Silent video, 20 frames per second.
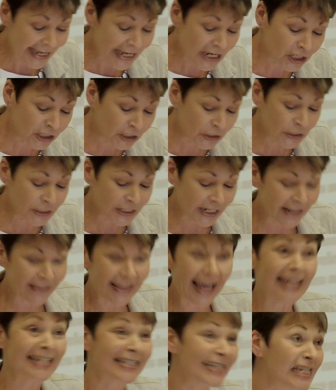including
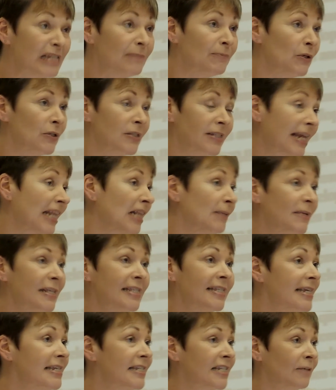that dispute
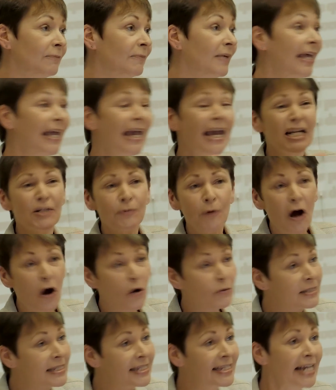settlement system into a
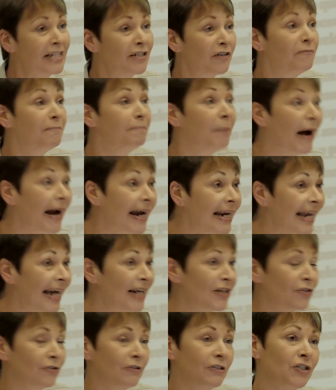whole set of
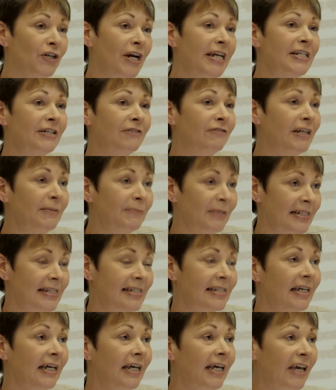bilateral trade
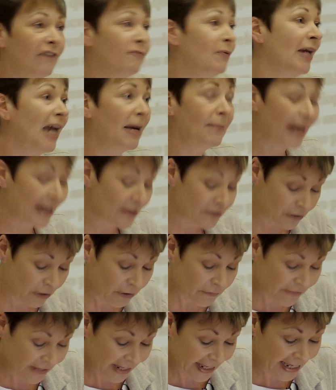agreements if we come out
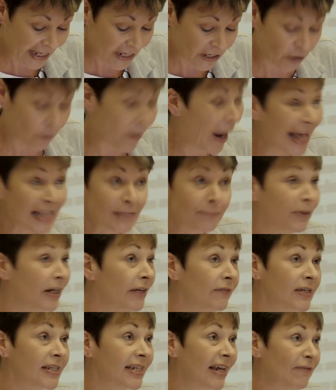of the EU, as
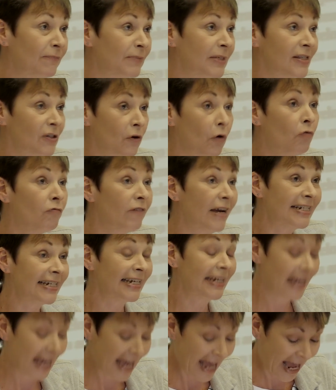previous governments
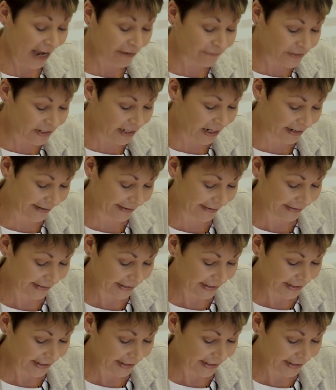already have done.